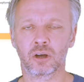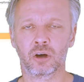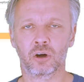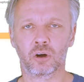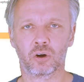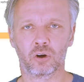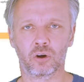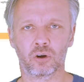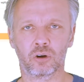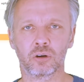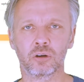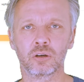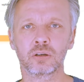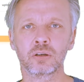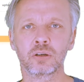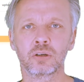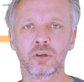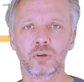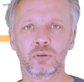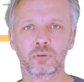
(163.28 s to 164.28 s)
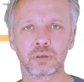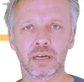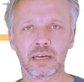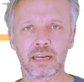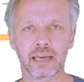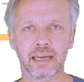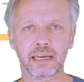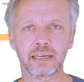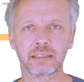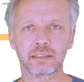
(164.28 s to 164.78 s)
or
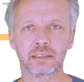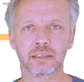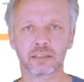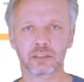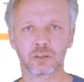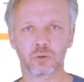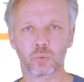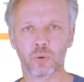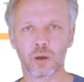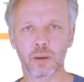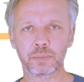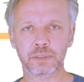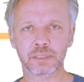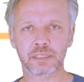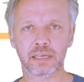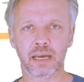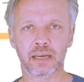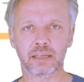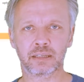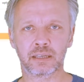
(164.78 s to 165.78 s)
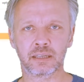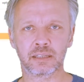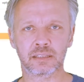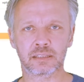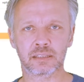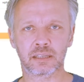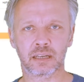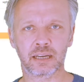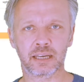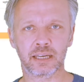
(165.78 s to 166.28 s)
relate the website
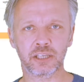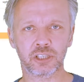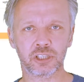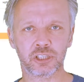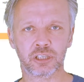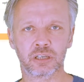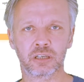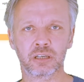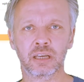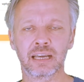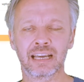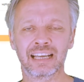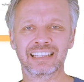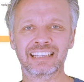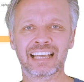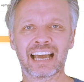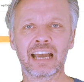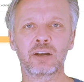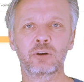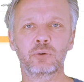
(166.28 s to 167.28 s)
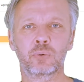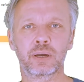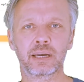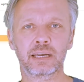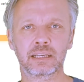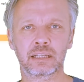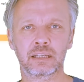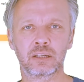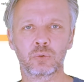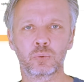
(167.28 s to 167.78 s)
installation
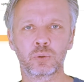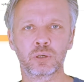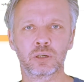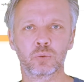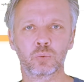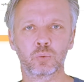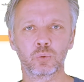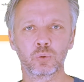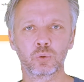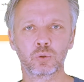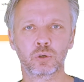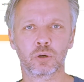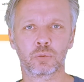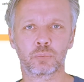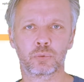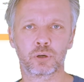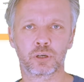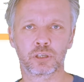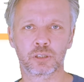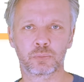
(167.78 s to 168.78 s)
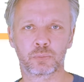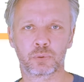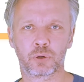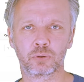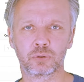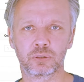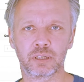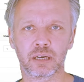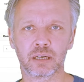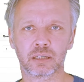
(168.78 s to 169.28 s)
directly with a WooCommerce
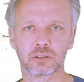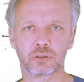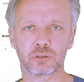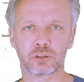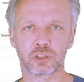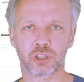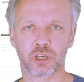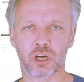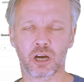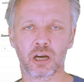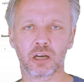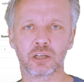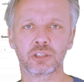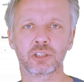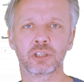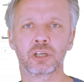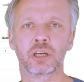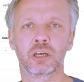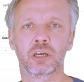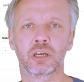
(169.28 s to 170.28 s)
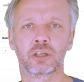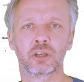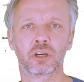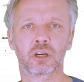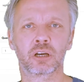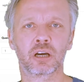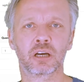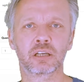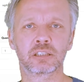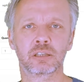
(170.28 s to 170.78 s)
product to charge your
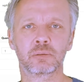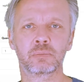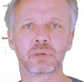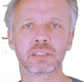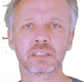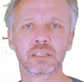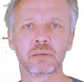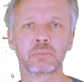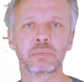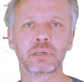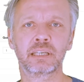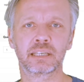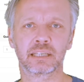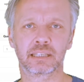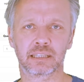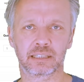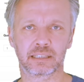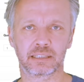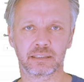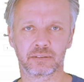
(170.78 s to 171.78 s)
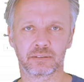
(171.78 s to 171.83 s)
customers immediately.